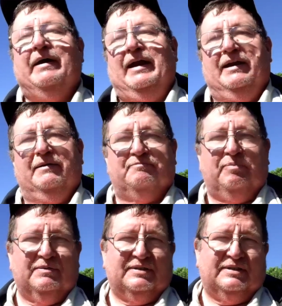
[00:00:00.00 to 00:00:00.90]
And then the
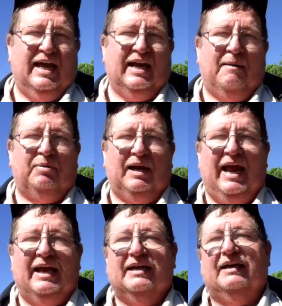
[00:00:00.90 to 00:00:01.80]
set I
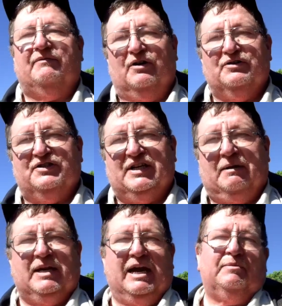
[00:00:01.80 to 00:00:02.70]
plant first of
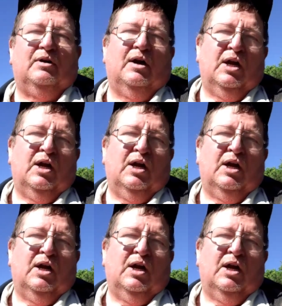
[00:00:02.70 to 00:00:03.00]
September